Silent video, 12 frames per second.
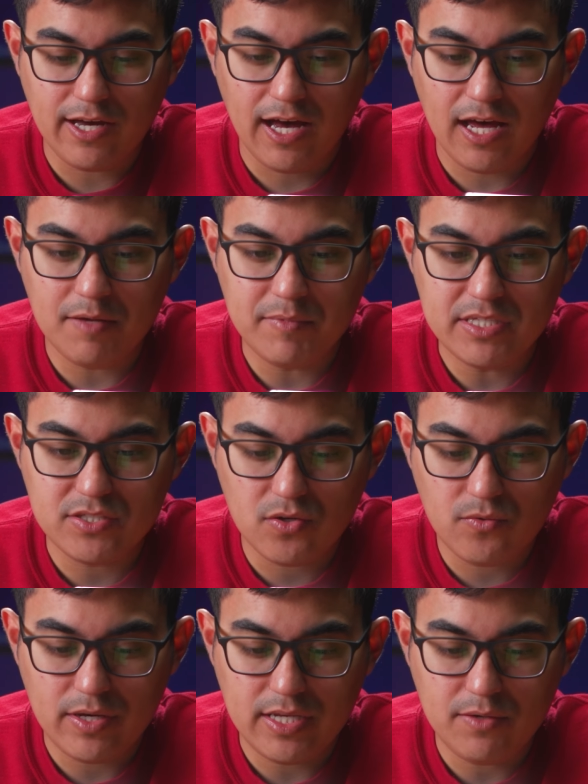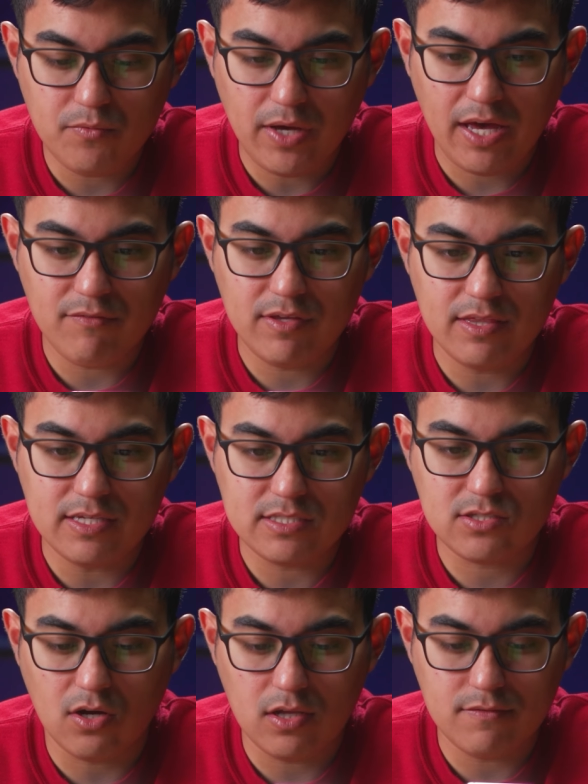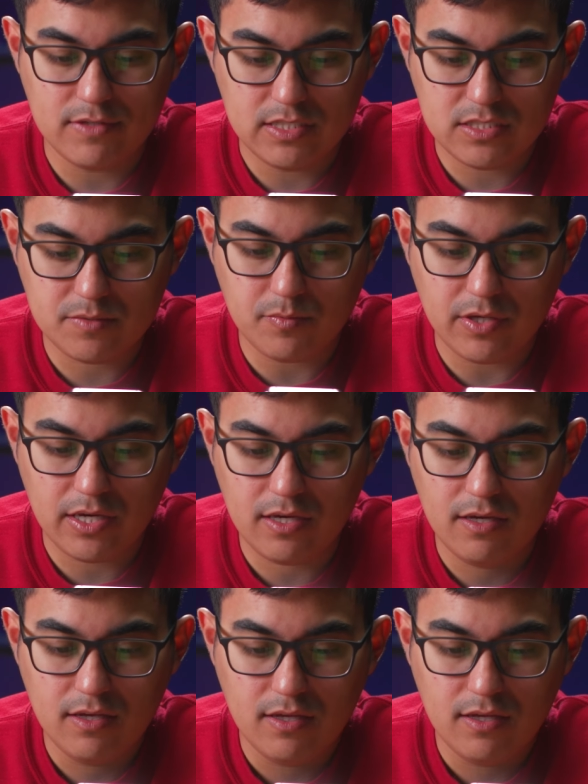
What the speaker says: comments already, having this tall of a display.